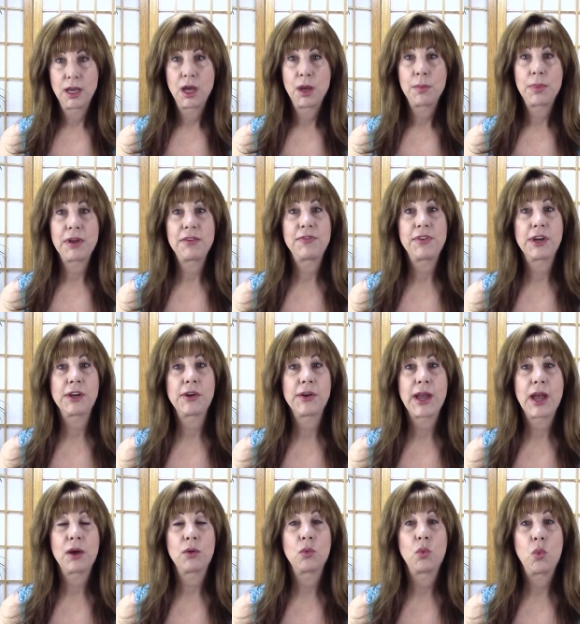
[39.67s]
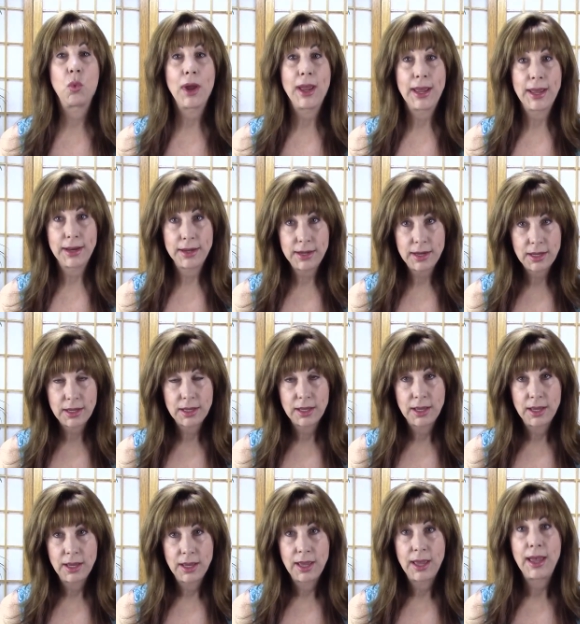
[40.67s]
By figuring out when
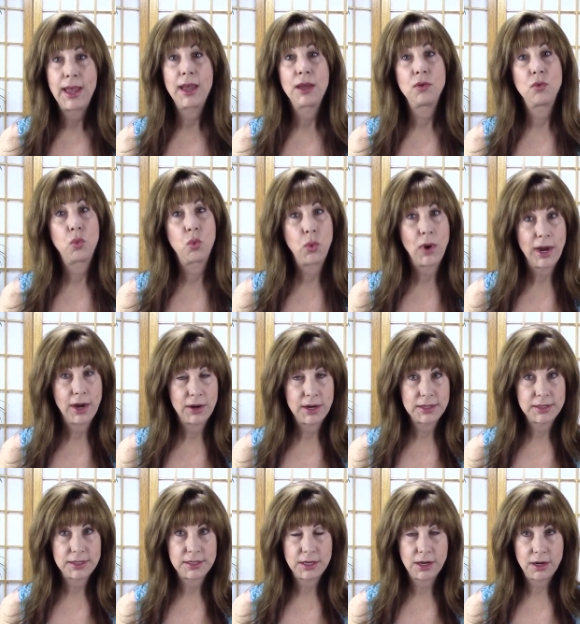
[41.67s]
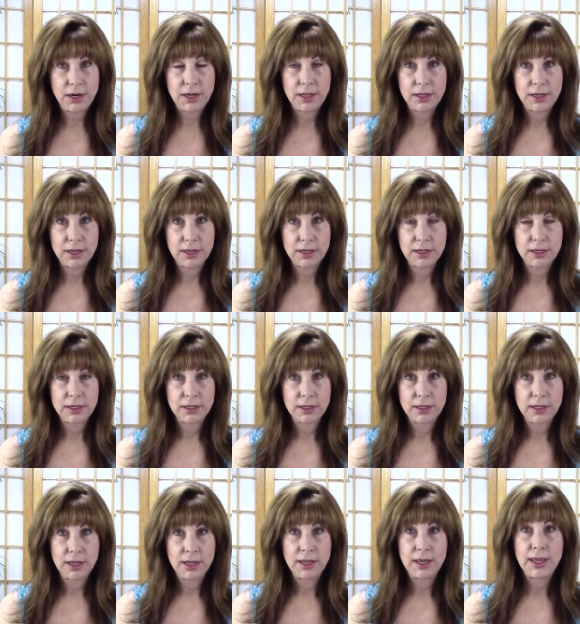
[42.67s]
and where it started,
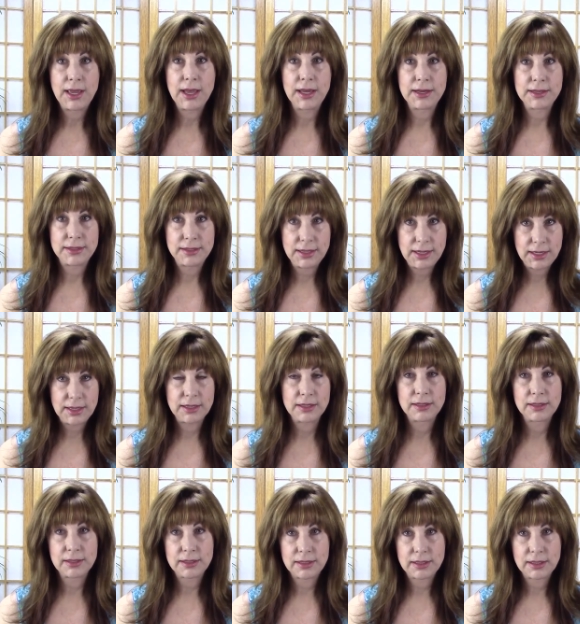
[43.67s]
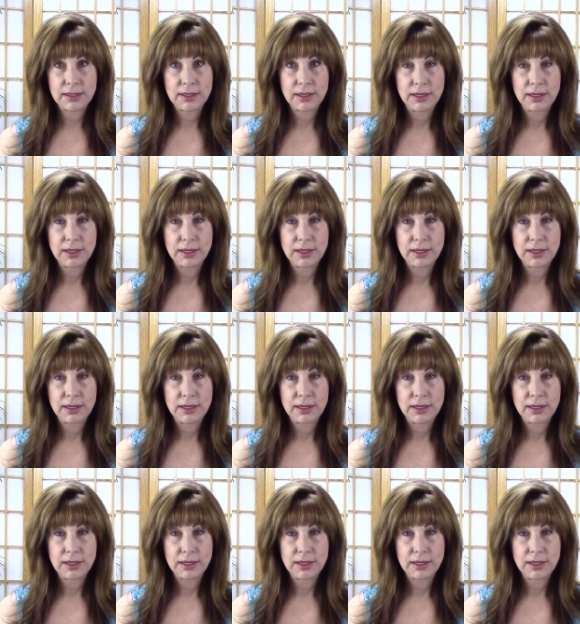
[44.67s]
antecedents,